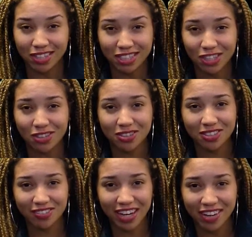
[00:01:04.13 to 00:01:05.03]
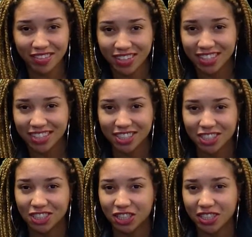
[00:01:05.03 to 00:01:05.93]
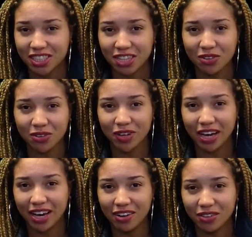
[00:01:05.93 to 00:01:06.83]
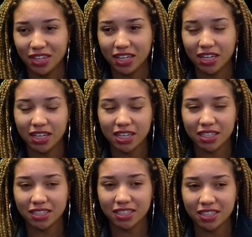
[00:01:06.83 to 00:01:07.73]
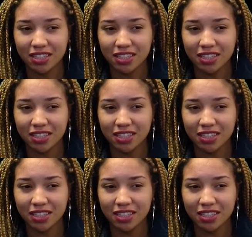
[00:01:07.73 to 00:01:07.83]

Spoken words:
only the strong survive in this industry. So I don't think